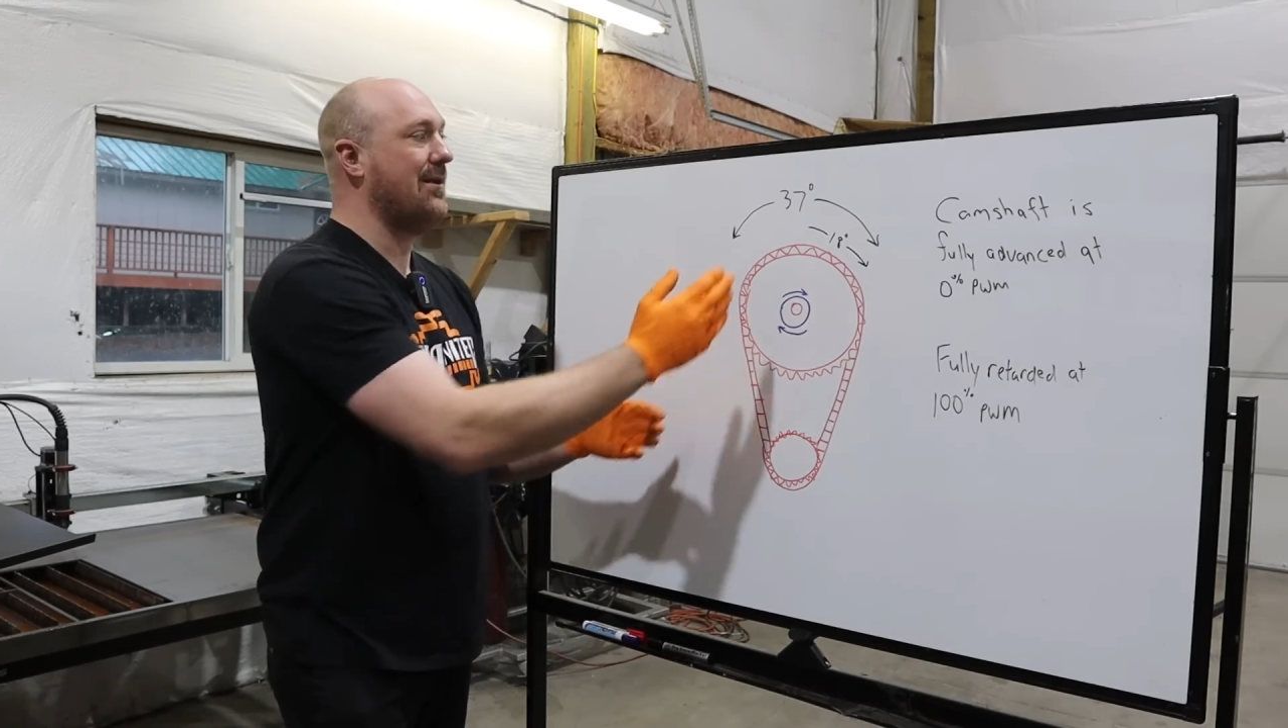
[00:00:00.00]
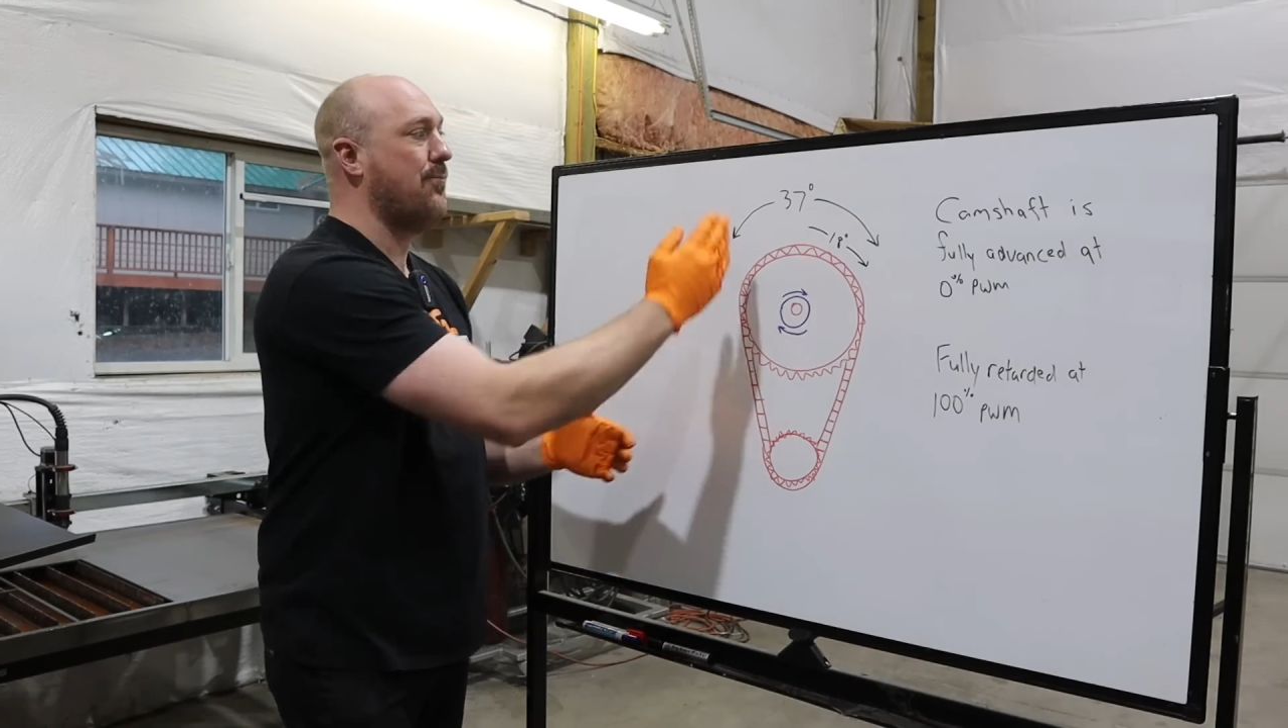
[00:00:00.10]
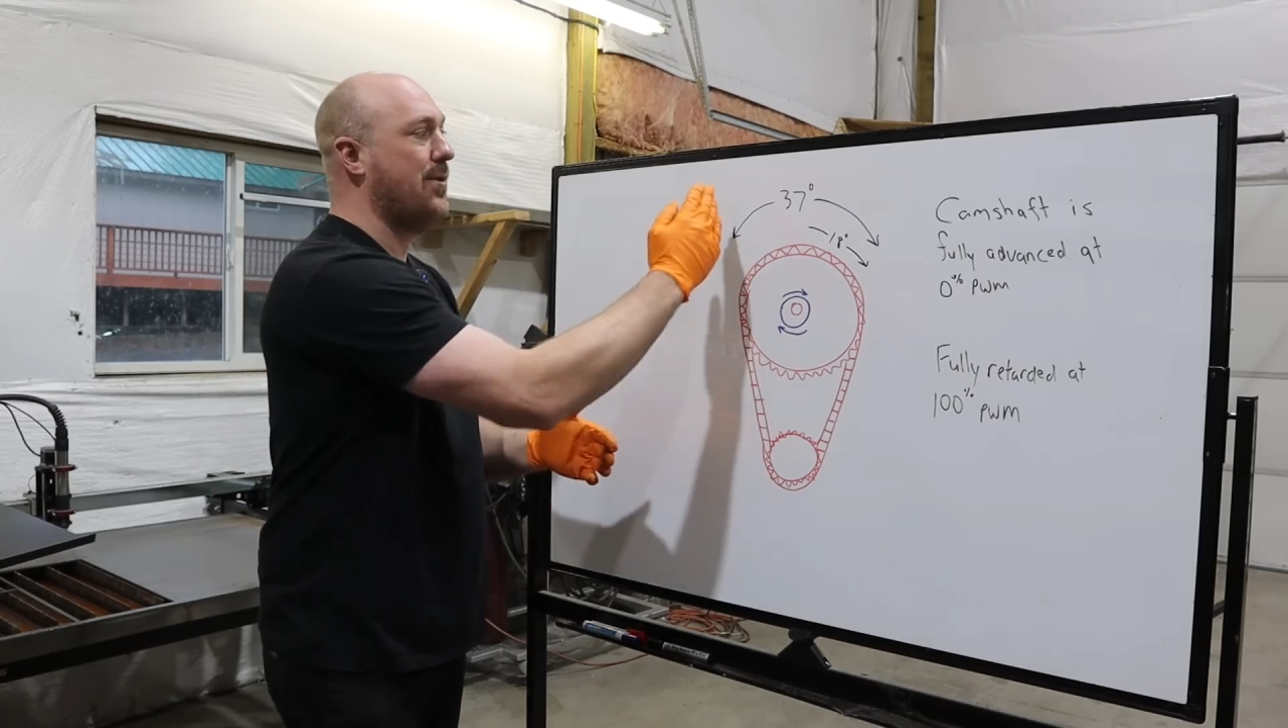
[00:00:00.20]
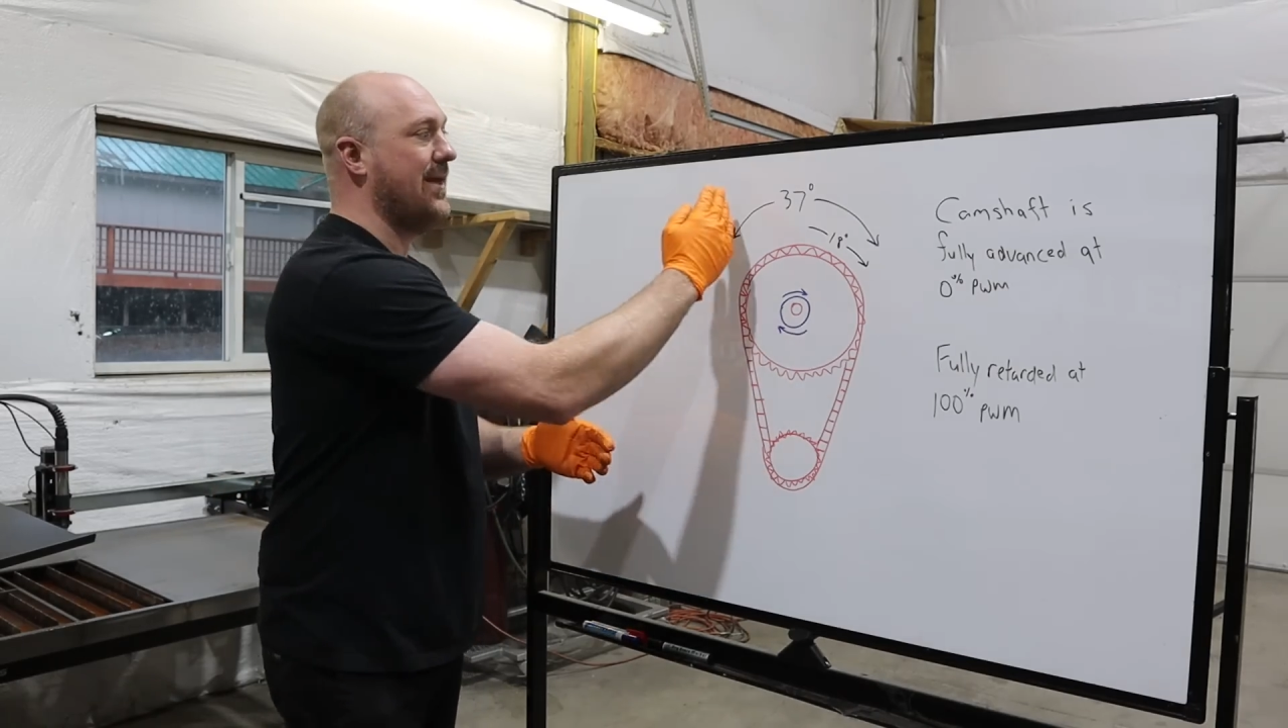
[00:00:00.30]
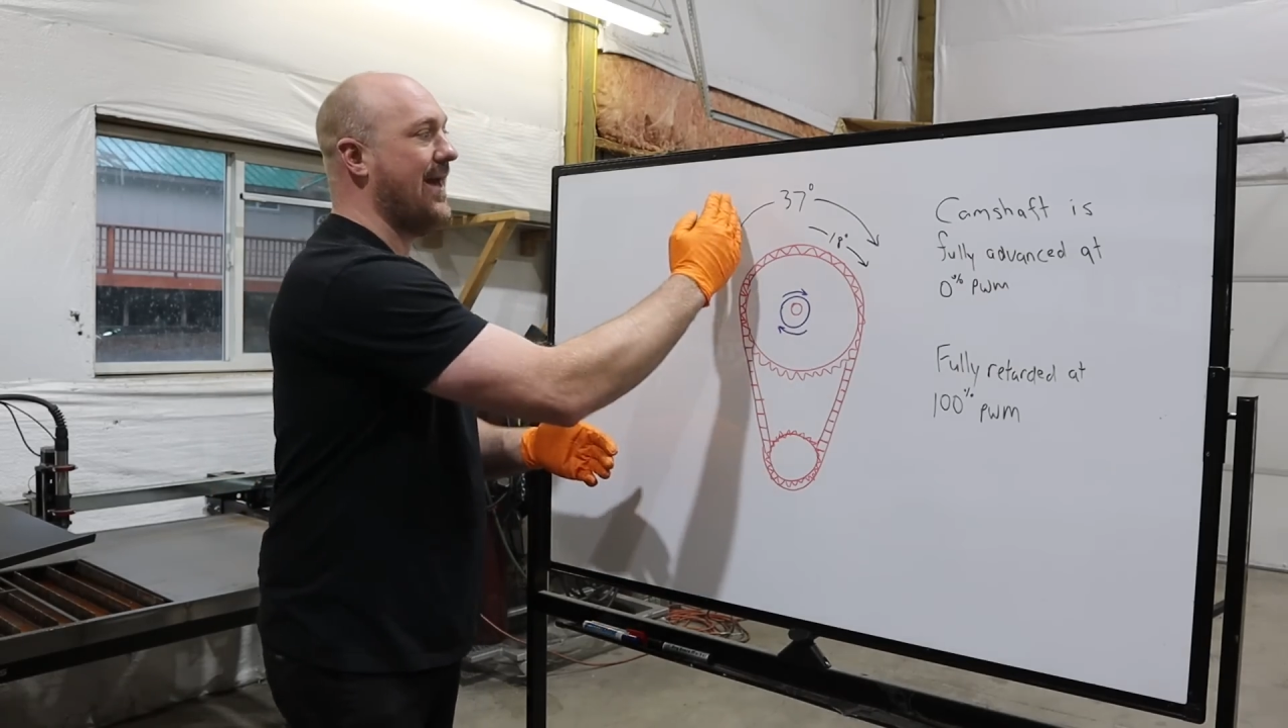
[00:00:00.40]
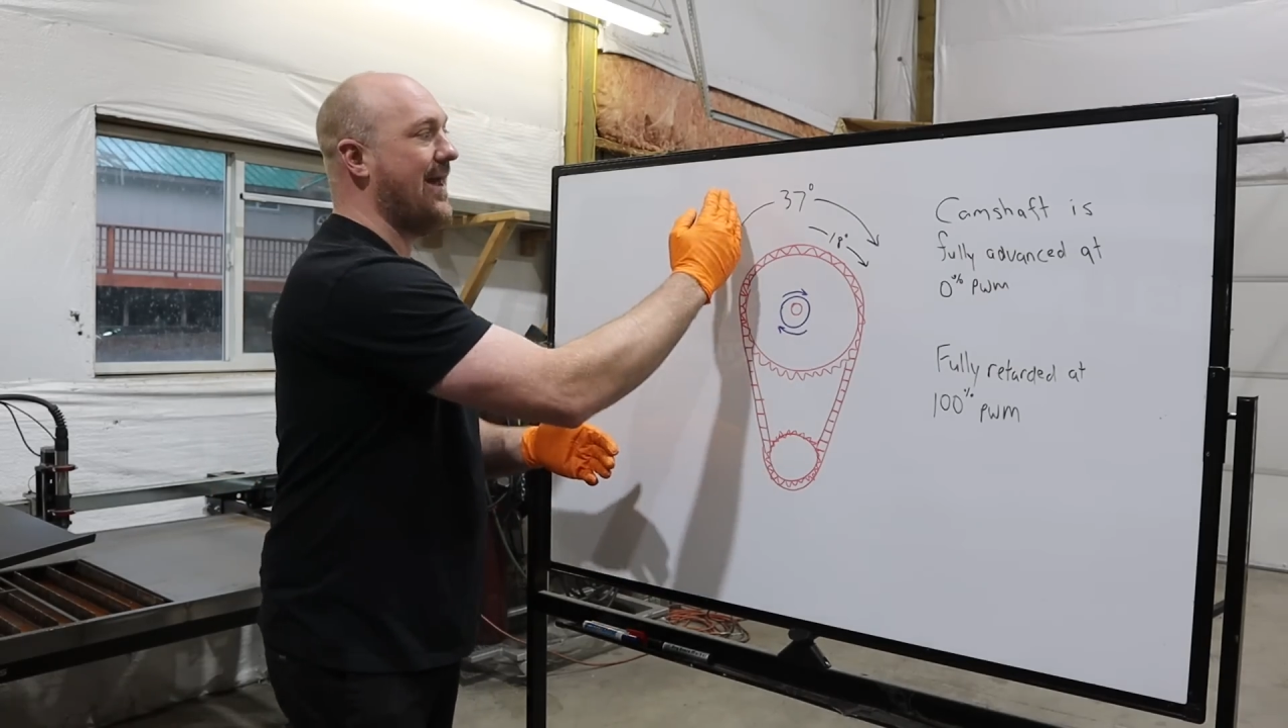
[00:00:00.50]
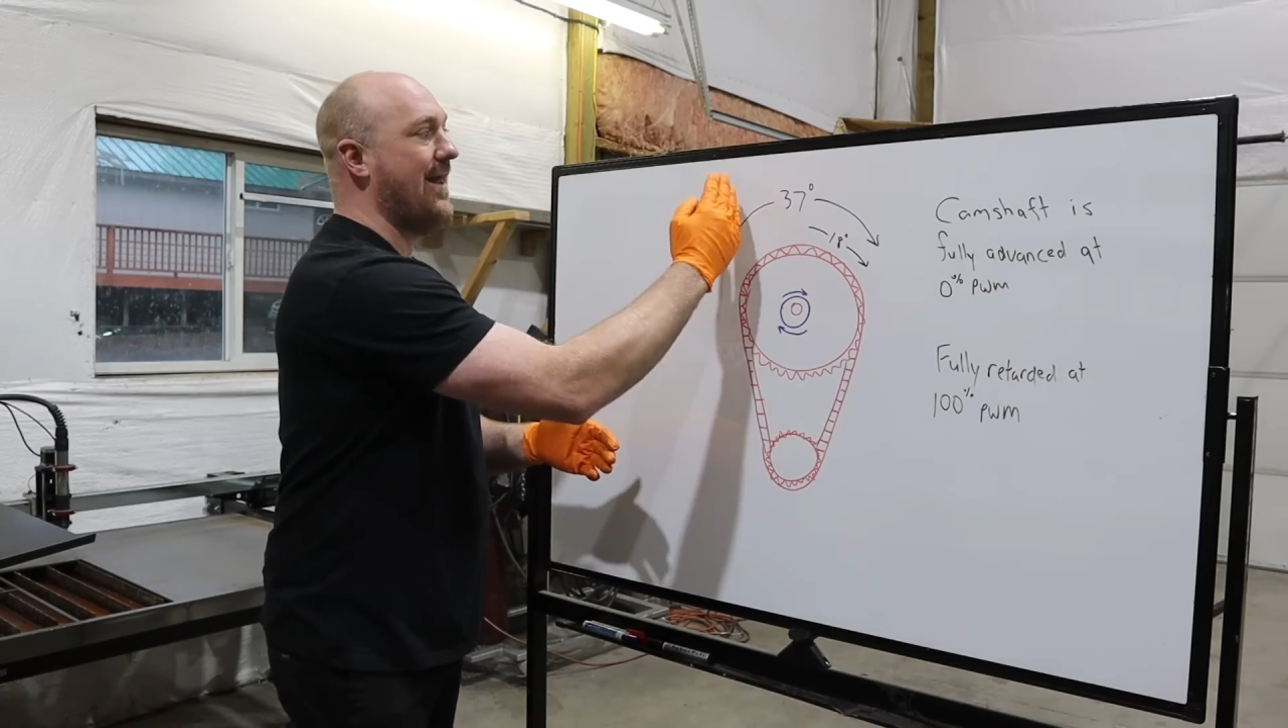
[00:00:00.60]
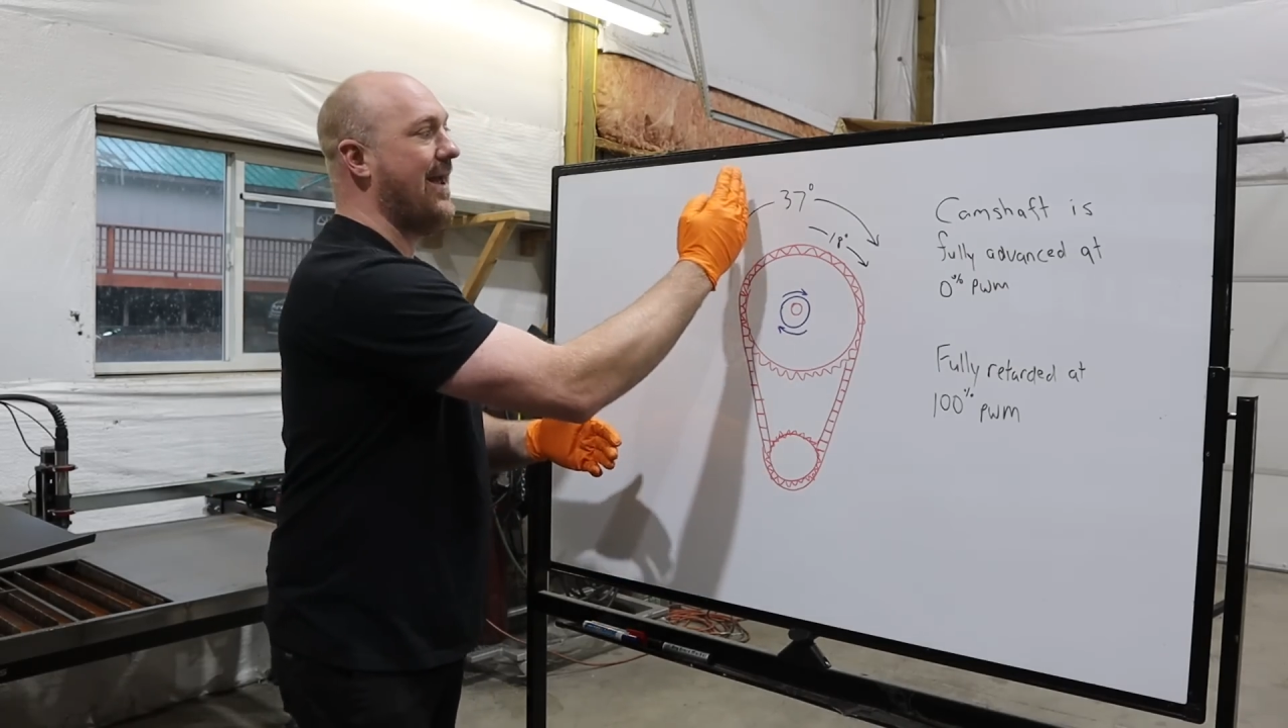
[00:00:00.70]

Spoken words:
to put it at